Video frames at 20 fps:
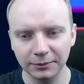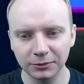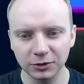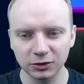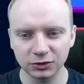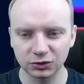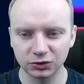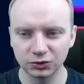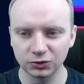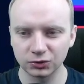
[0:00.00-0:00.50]
not
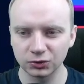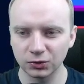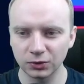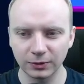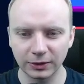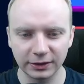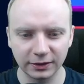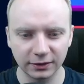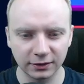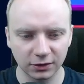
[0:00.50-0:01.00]
sure
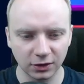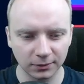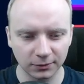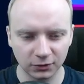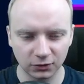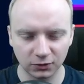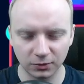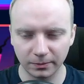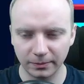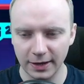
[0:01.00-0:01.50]
when it comes
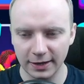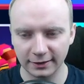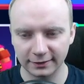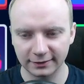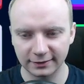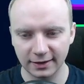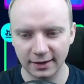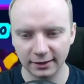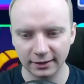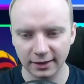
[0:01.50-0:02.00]
to
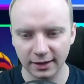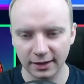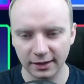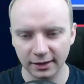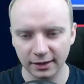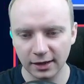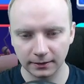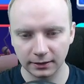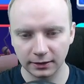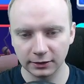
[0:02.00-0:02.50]
Berserker.
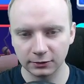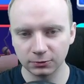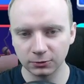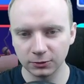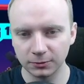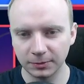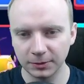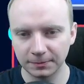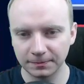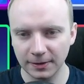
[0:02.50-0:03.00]
It
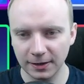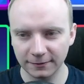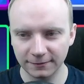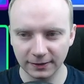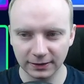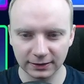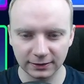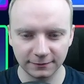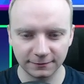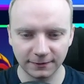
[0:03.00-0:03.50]
would be
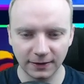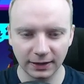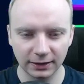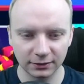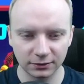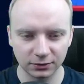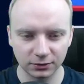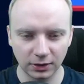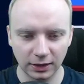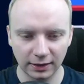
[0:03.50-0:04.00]
perfectly fine
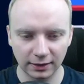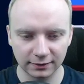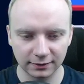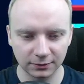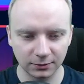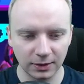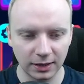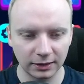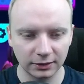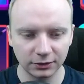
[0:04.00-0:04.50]
to as
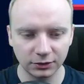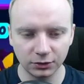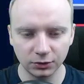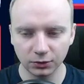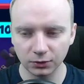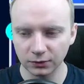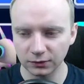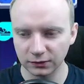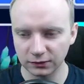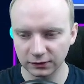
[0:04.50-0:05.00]
well
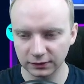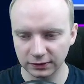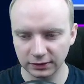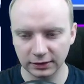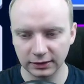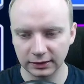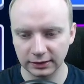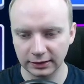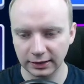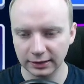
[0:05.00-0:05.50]
use
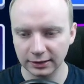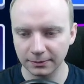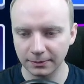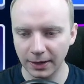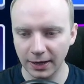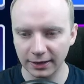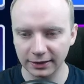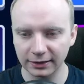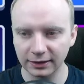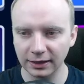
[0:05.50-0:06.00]
like
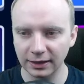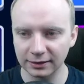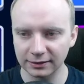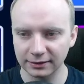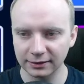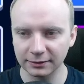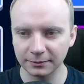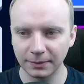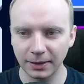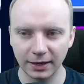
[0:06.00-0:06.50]
Barry. I
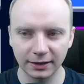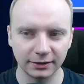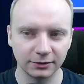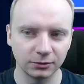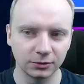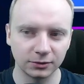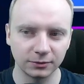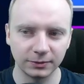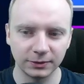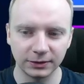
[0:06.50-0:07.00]
think Barry
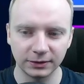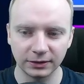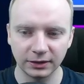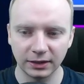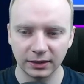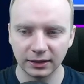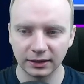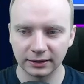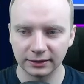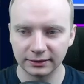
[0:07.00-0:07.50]
would be
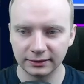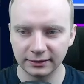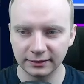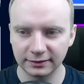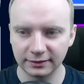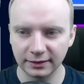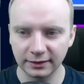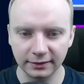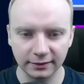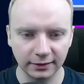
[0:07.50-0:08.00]

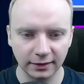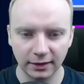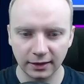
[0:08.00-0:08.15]
decent.